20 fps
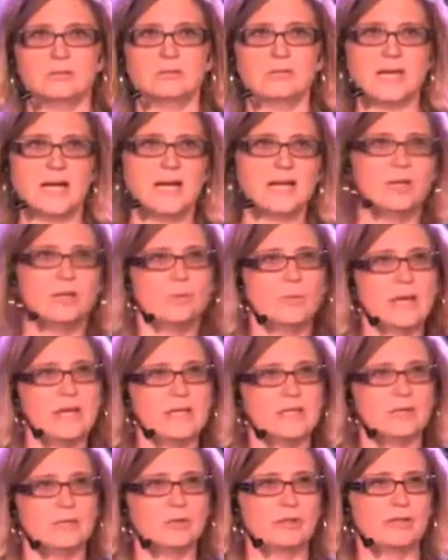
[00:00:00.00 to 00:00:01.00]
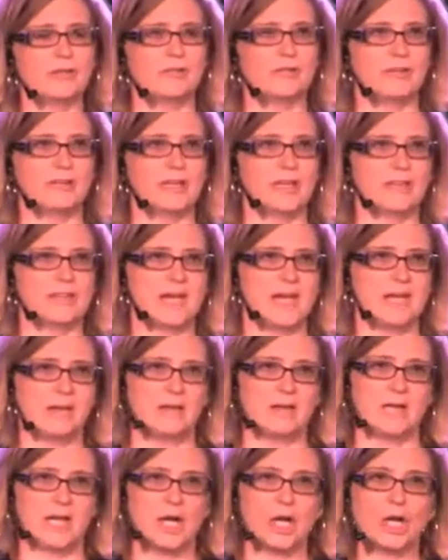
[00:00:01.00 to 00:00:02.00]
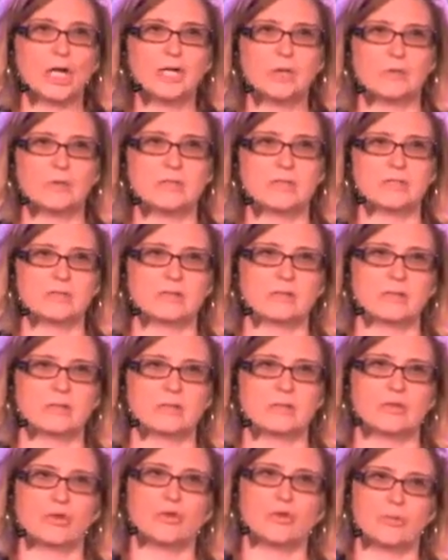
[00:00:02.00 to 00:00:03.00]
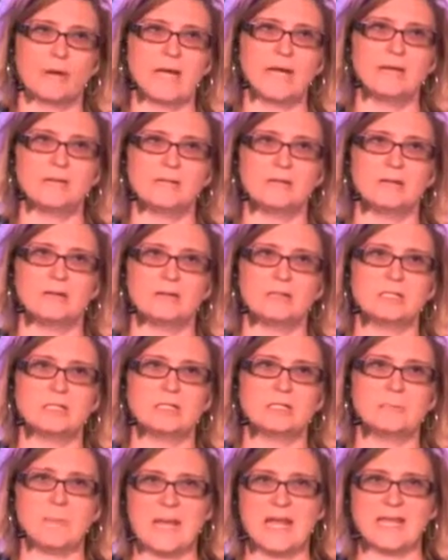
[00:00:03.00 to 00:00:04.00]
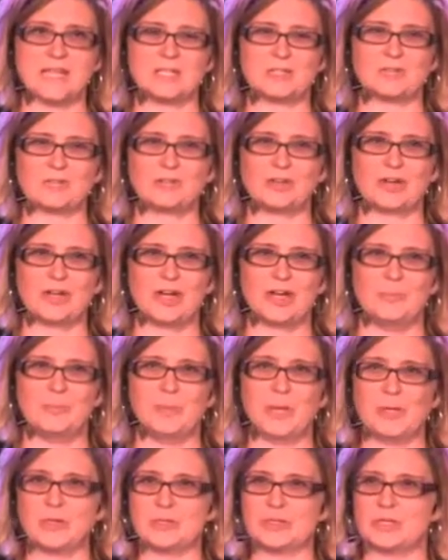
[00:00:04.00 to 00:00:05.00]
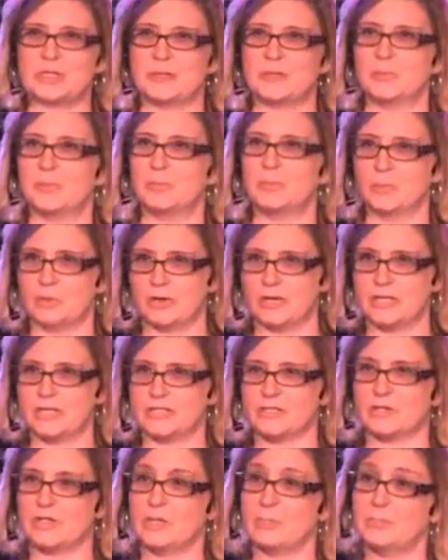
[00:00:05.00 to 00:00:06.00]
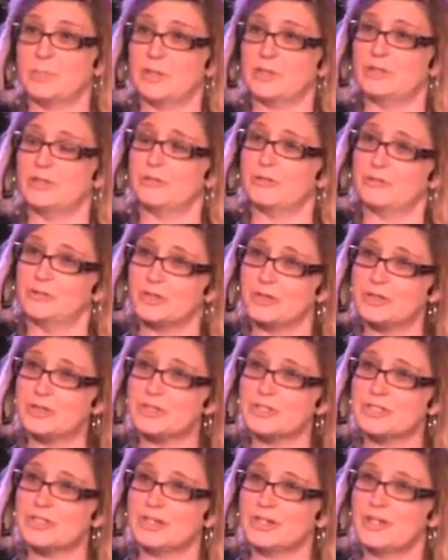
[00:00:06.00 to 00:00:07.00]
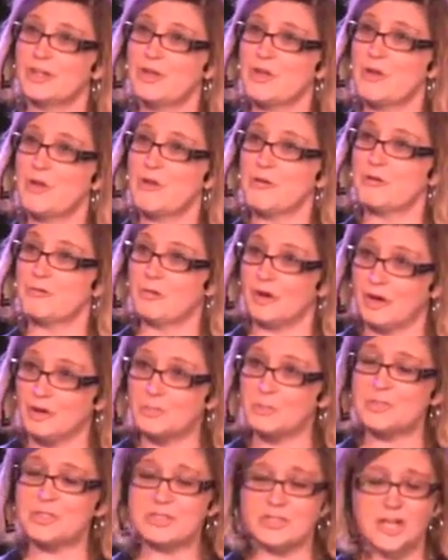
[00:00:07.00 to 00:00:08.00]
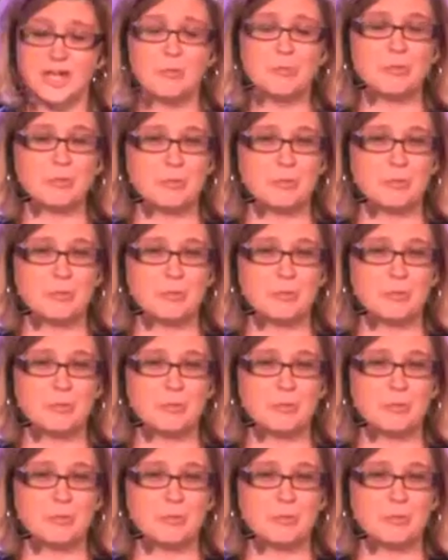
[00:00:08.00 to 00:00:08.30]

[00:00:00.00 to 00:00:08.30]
Don and Wendy really felt like that area was a great space space for a Belgian brewery. So they built the first farmstead